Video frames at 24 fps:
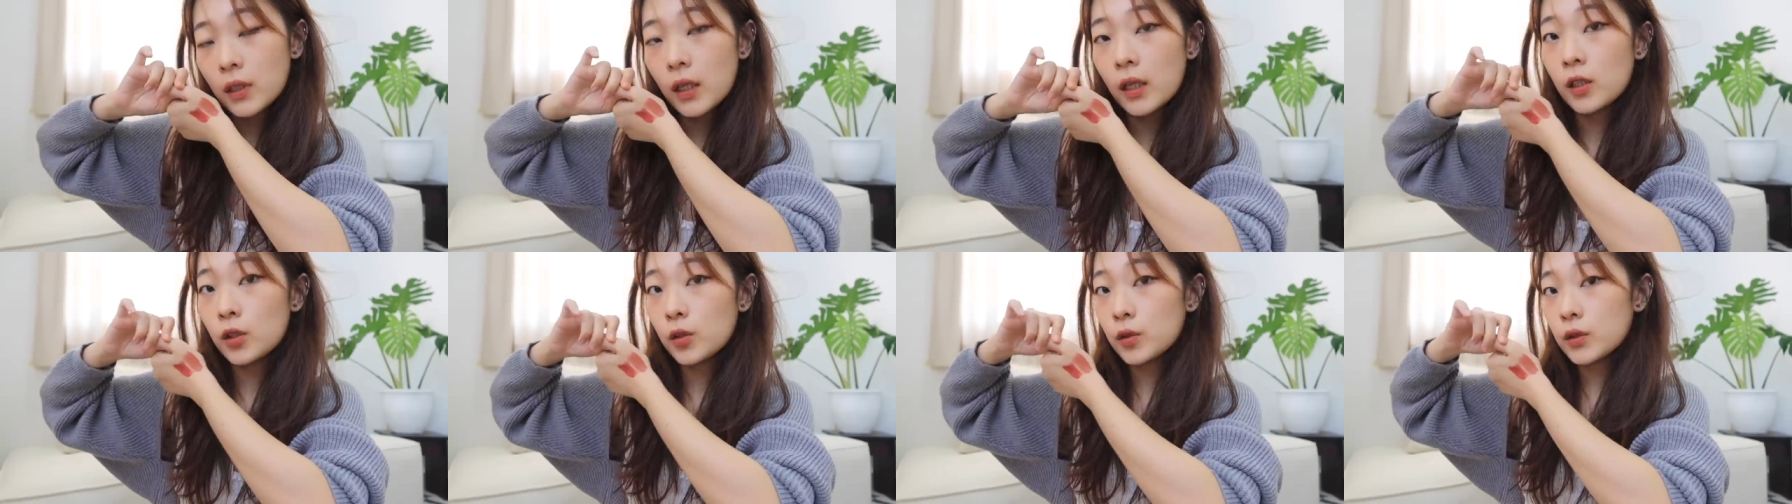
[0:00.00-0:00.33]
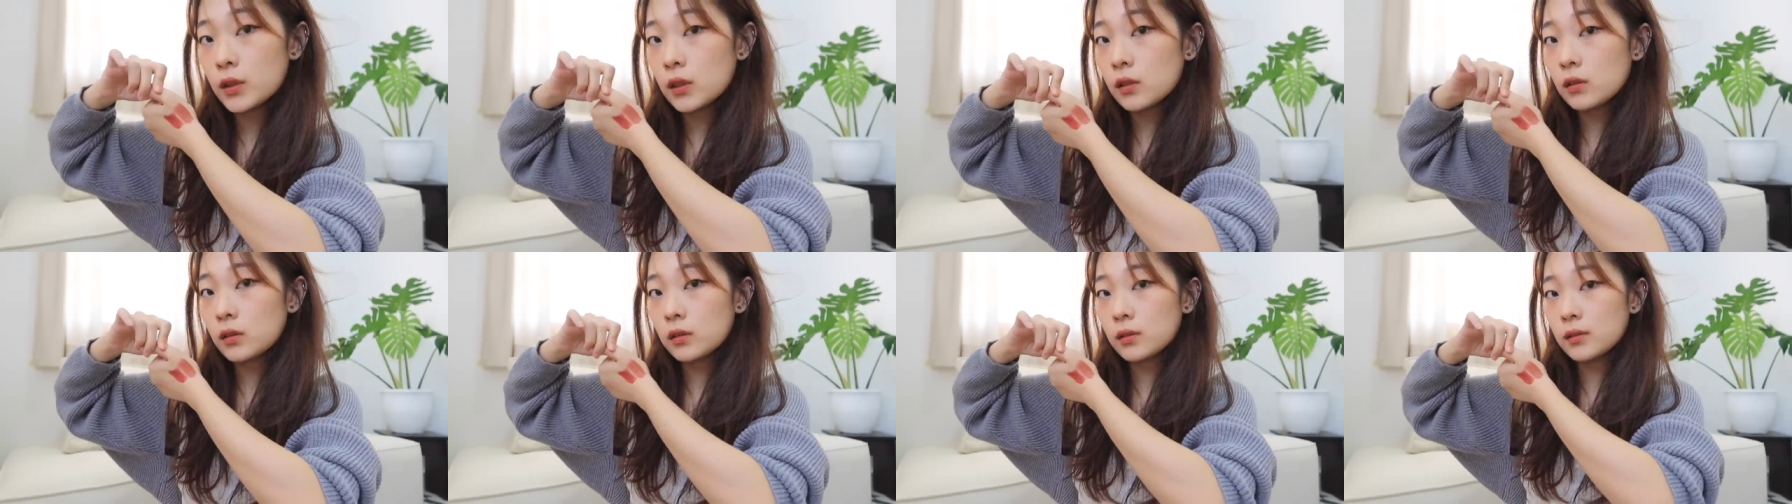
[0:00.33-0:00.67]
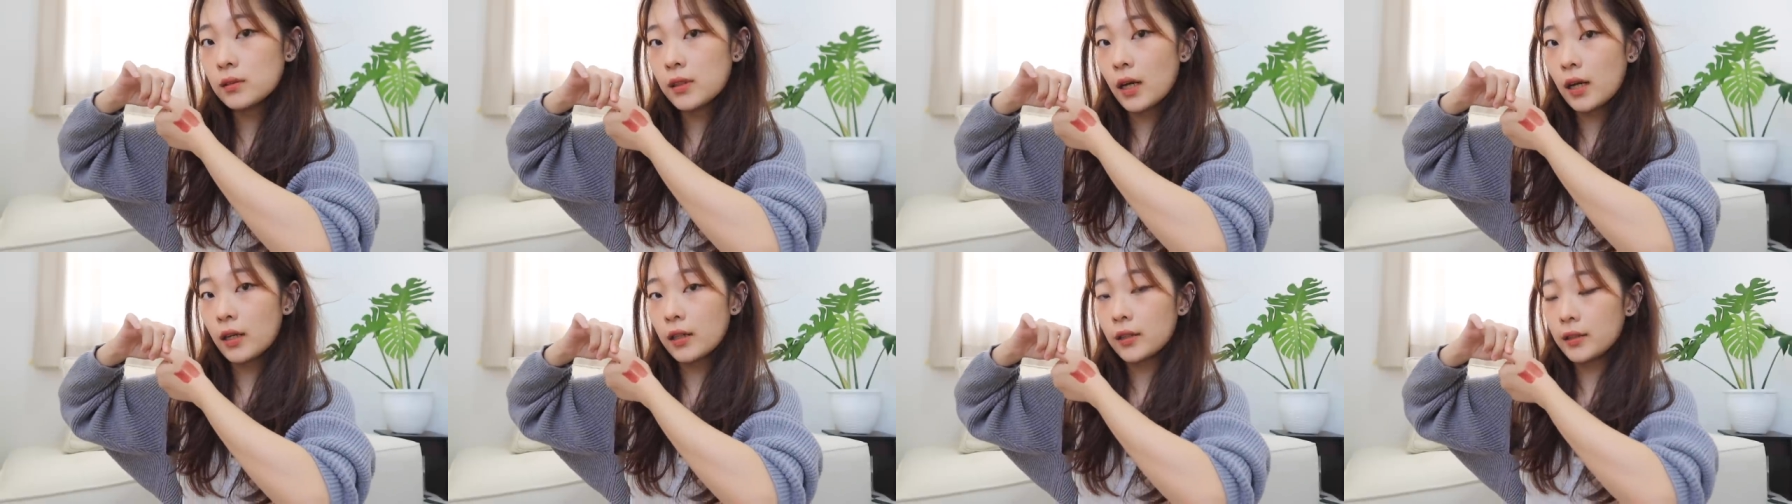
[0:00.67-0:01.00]
Uh, it looks a little
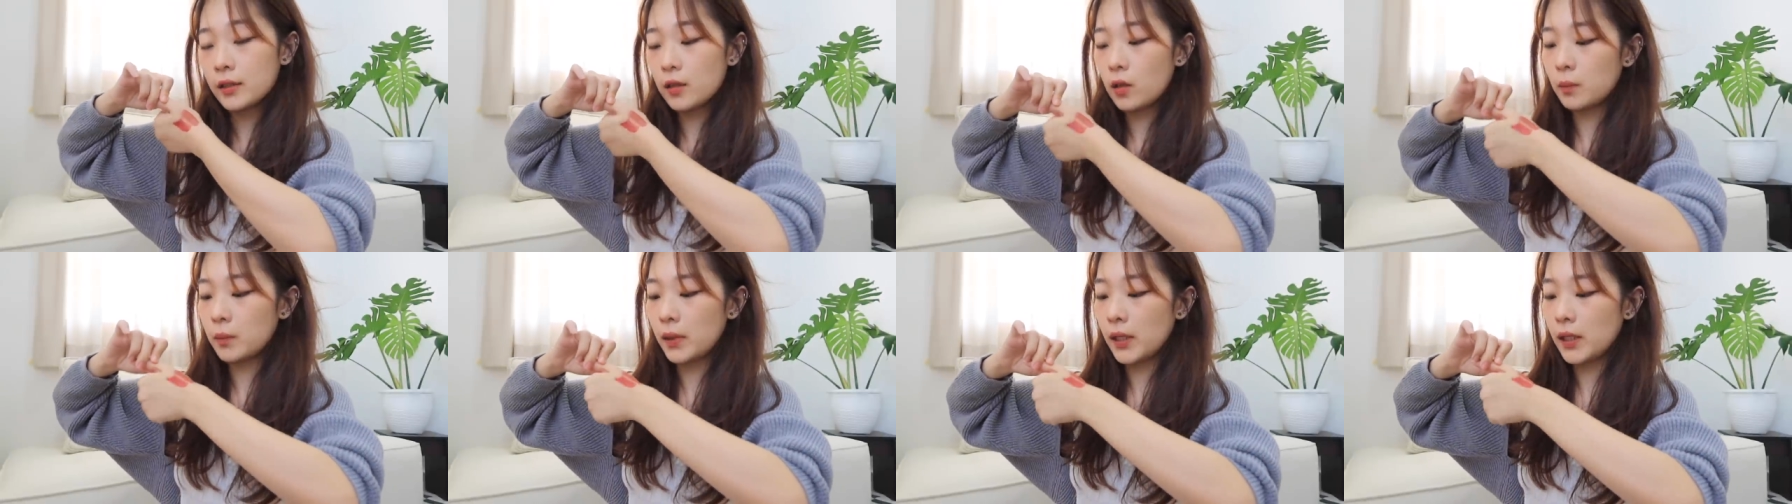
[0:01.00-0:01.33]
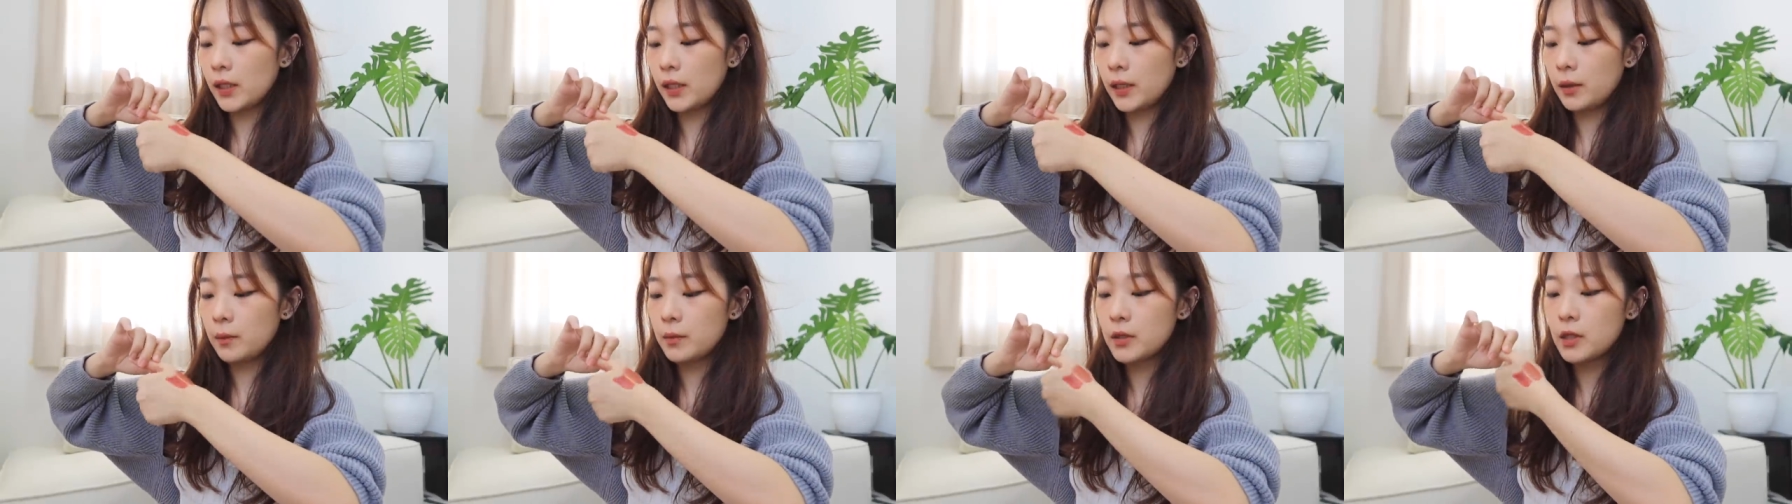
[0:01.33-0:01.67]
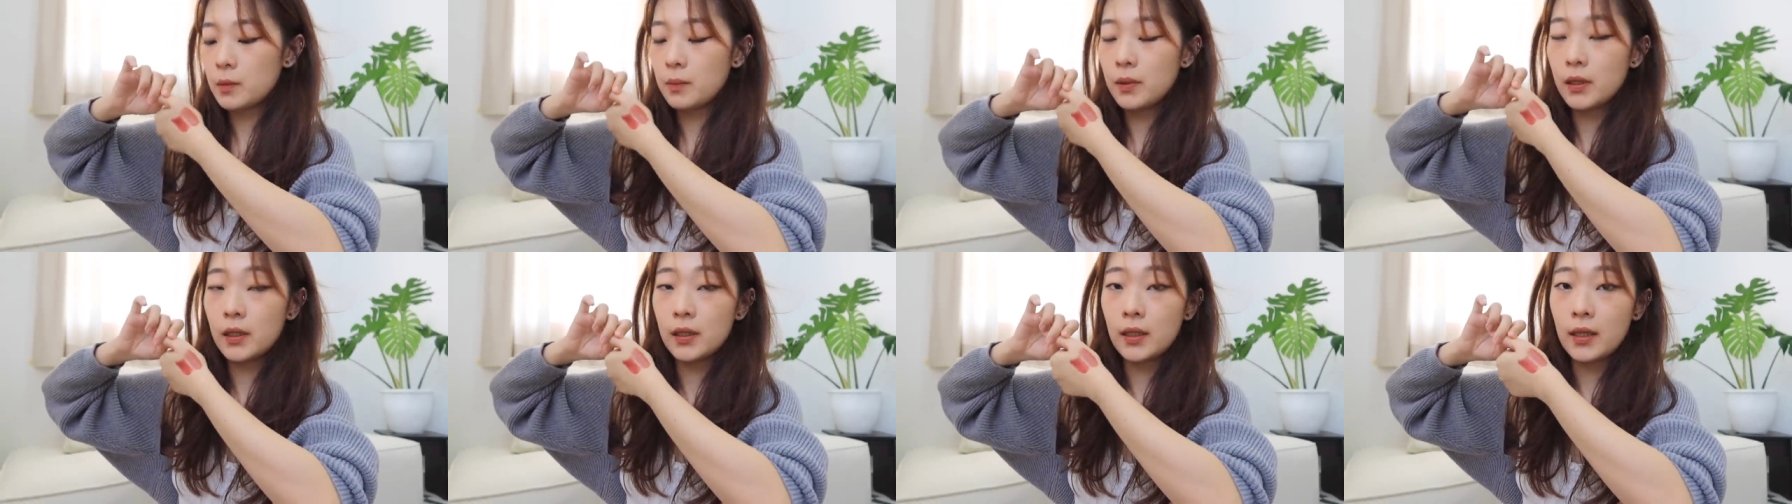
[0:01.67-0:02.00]
darker on my lips
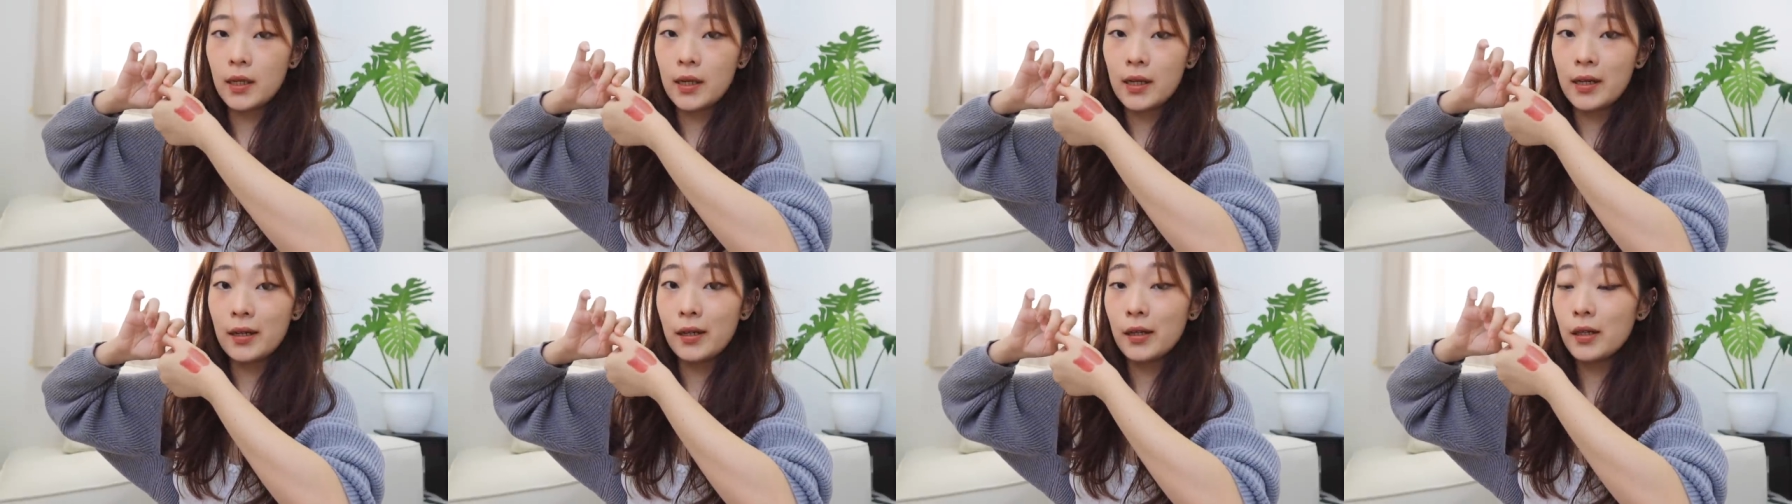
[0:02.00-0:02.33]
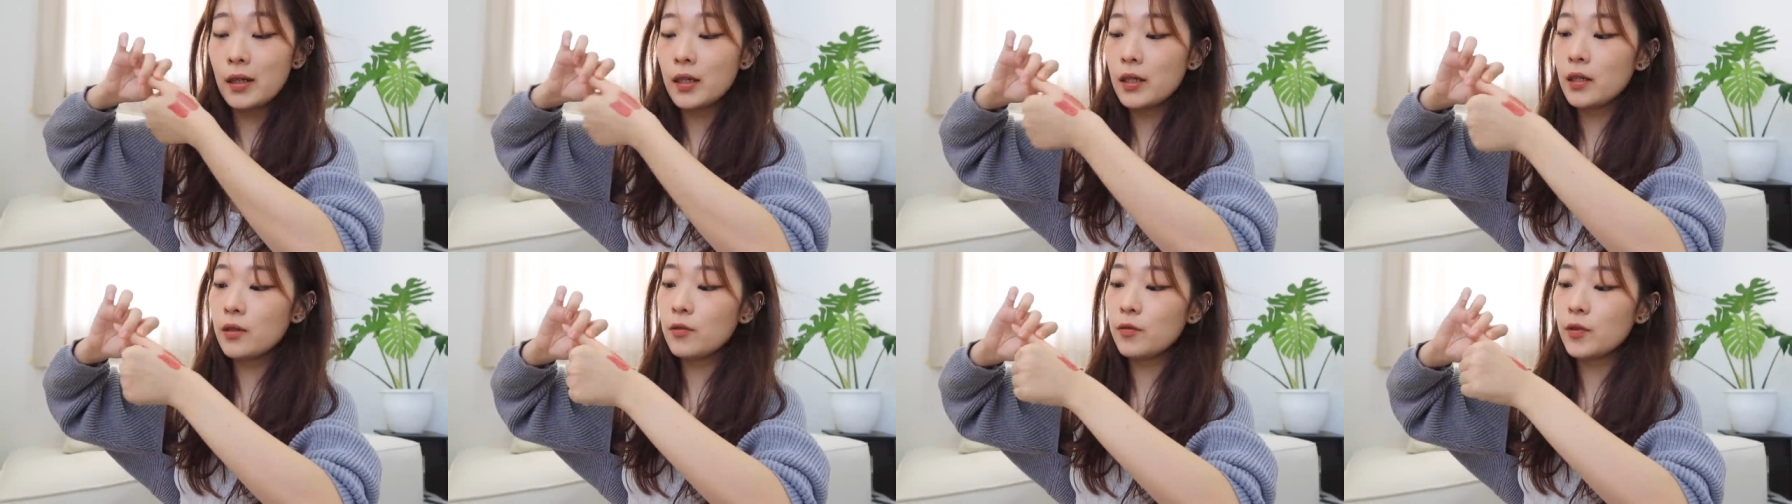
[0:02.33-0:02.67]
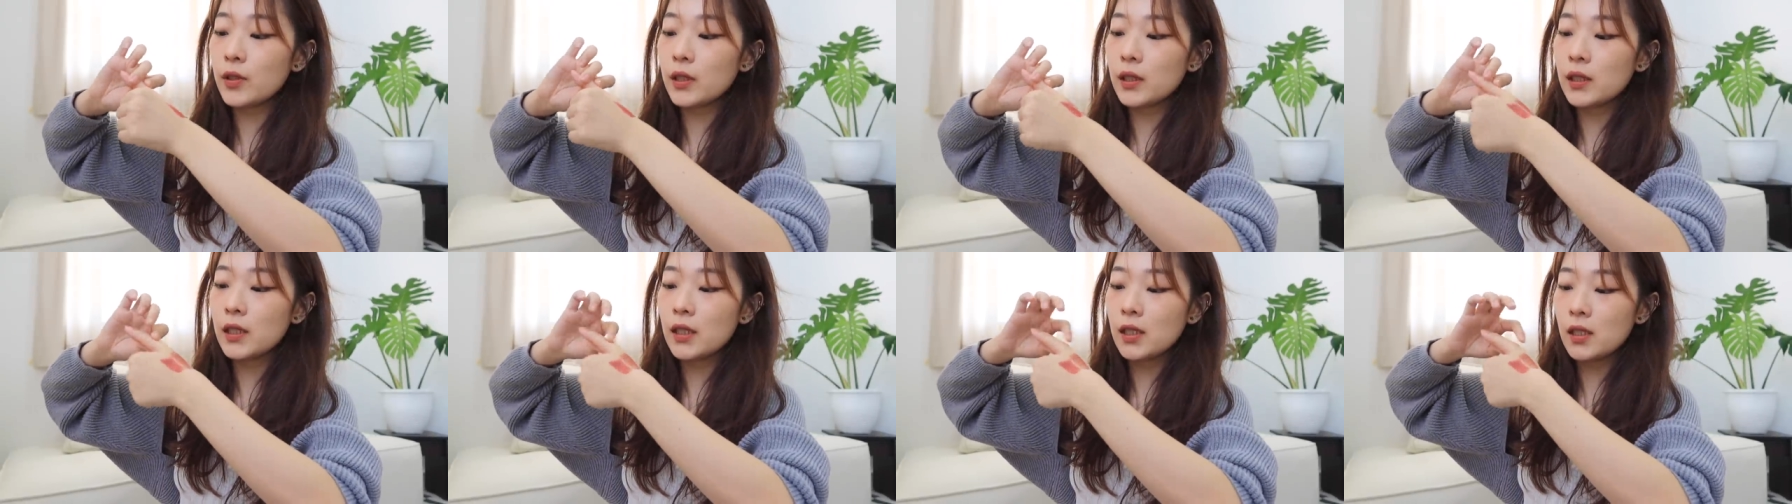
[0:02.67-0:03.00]
but I
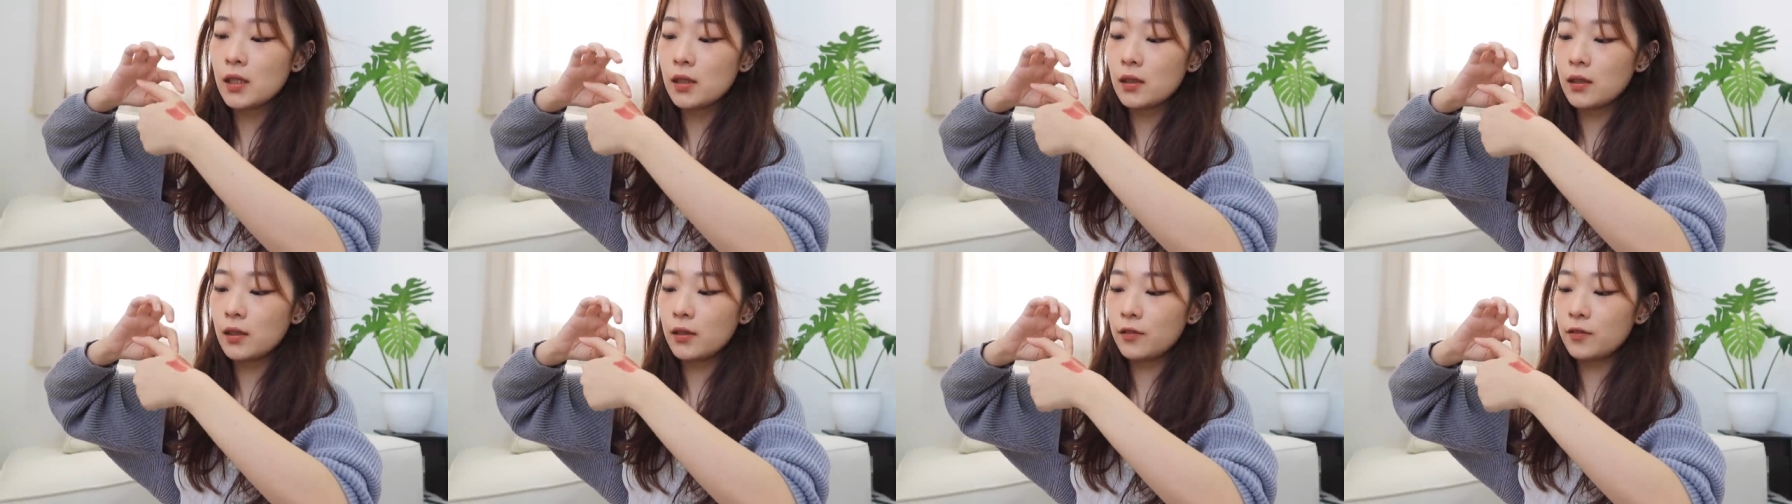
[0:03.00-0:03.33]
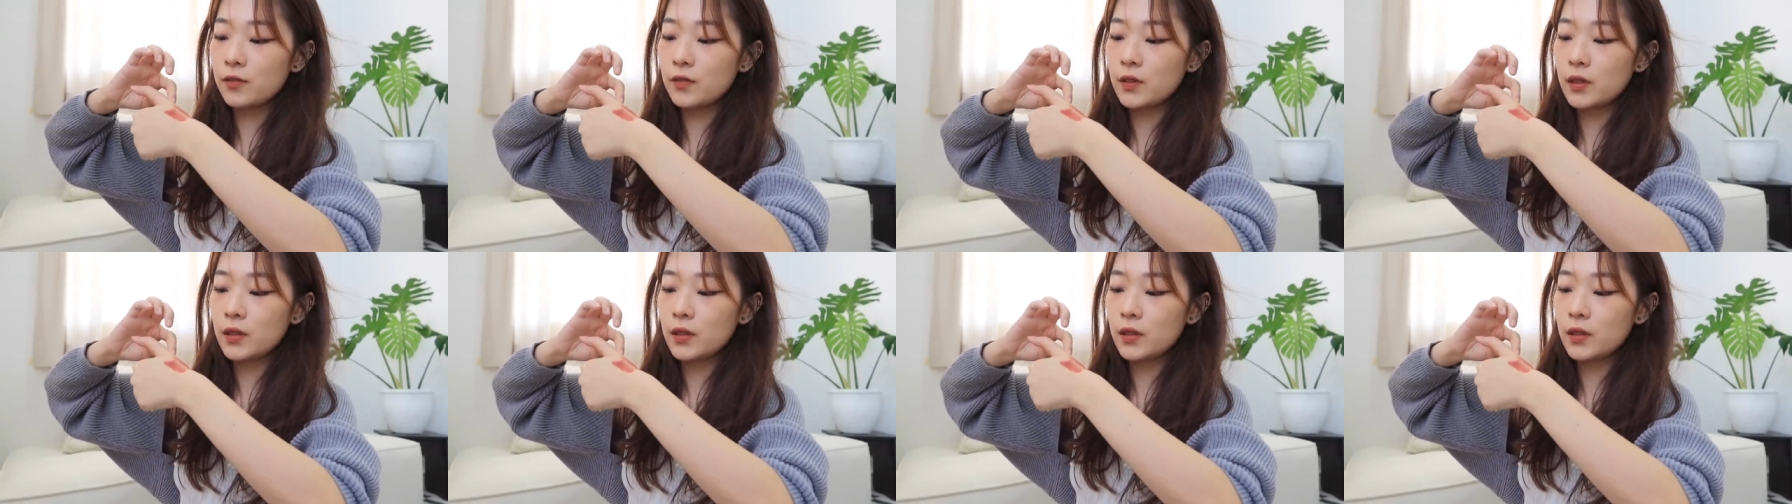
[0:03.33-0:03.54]
really love